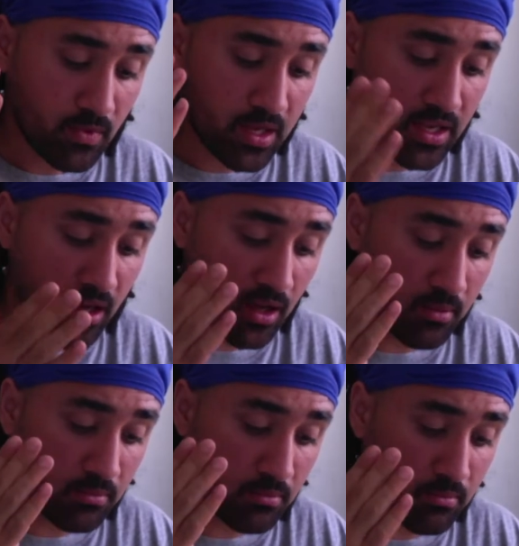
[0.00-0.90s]

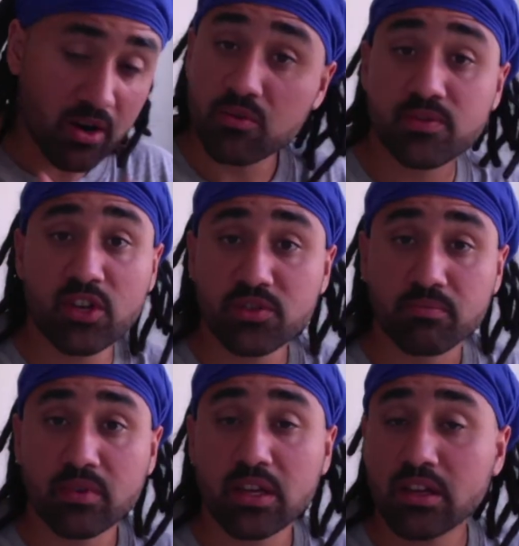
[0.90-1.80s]
Um, Mary was a virgin.
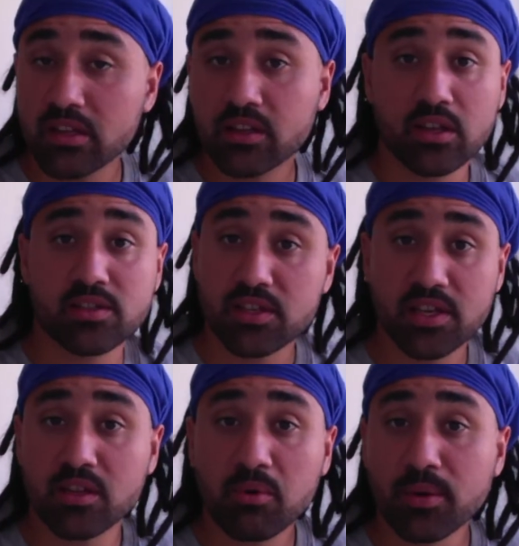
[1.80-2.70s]
It, it, it says that
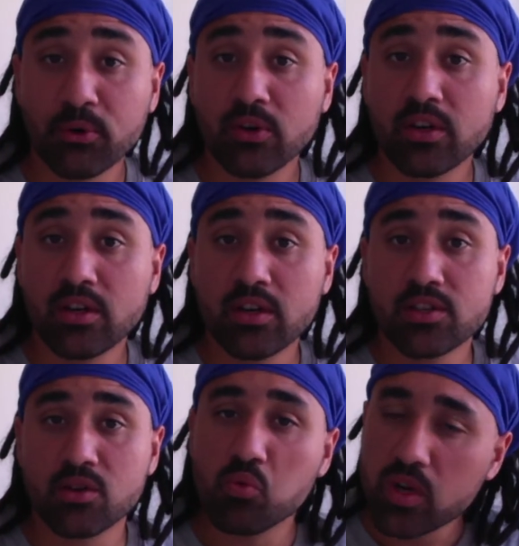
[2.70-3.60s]
in the Bible.
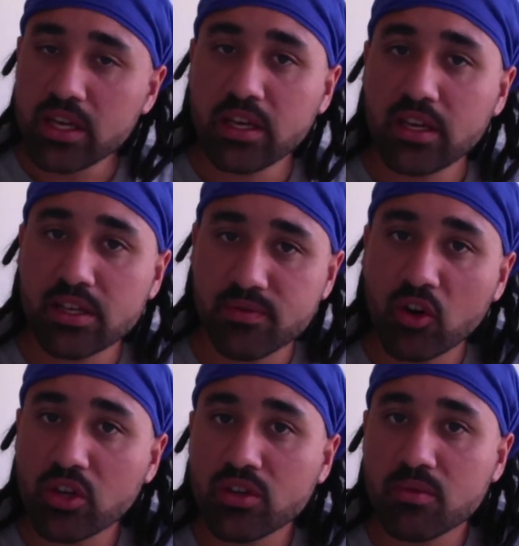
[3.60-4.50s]
So we, it's a
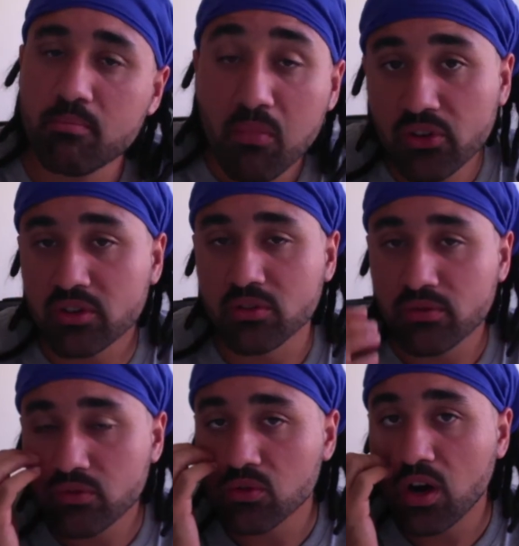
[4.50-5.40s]
very good model
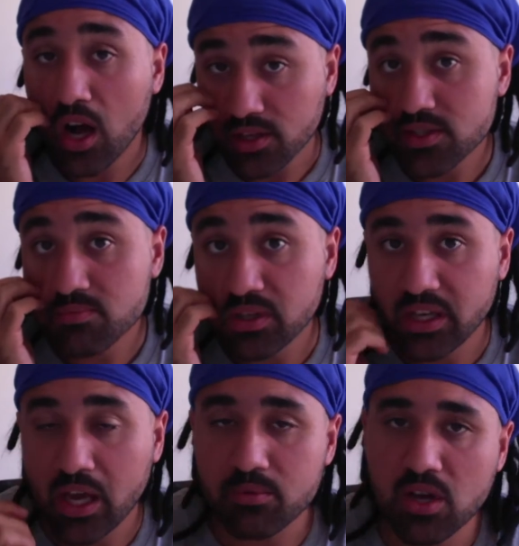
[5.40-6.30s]
for us being
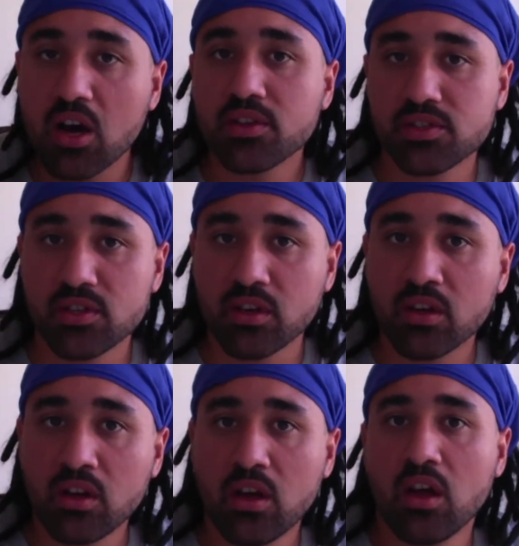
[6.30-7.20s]
able to answer
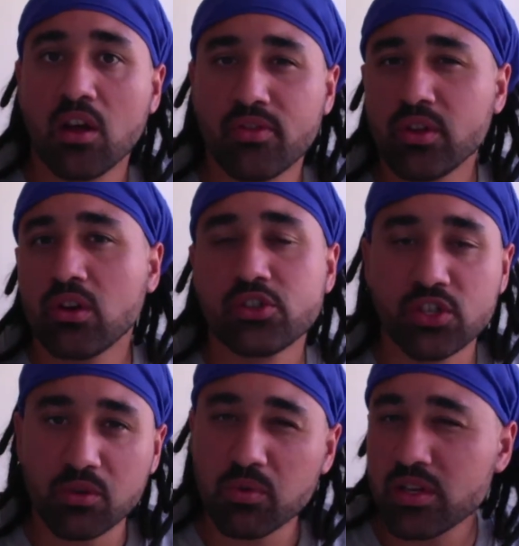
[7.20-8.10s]
theology
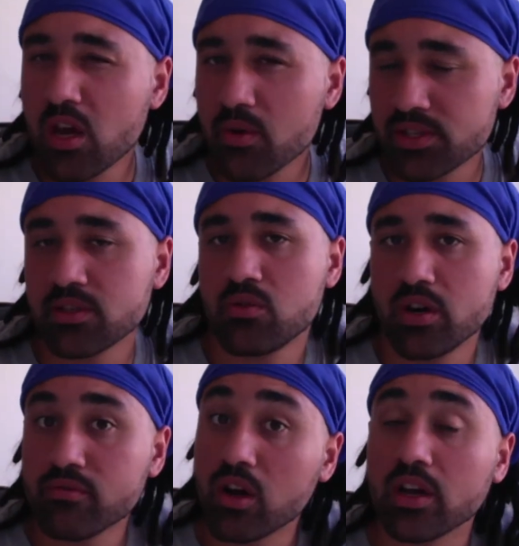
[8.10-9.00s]
that we know isn't
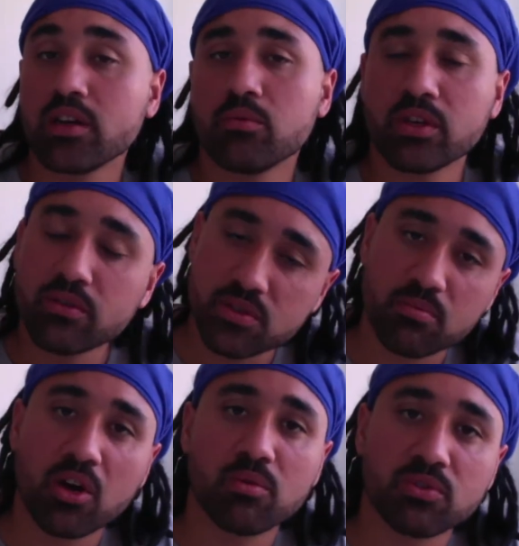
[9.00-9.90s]
quite right. We use the
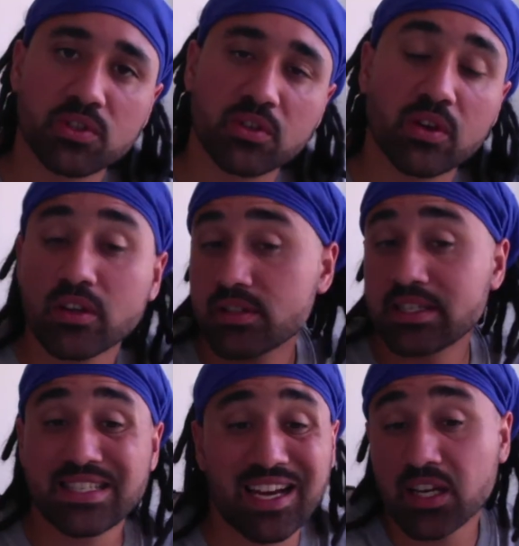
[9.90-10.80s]
Bible to do it. It's
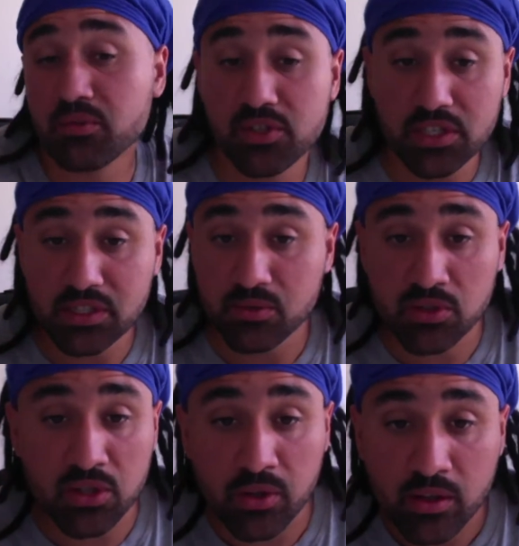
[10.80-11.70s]
exactly what Jesus was
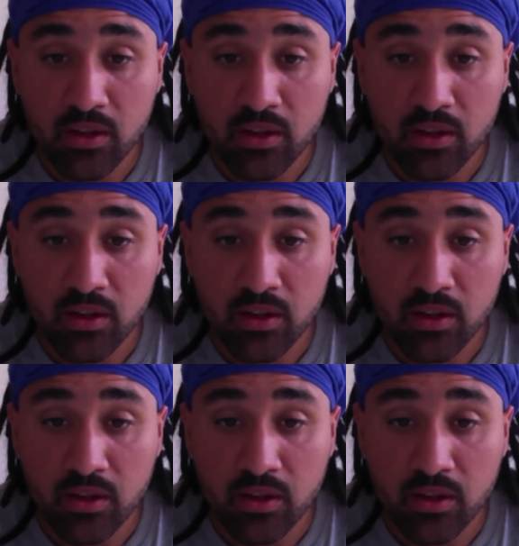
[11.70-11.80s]
doing.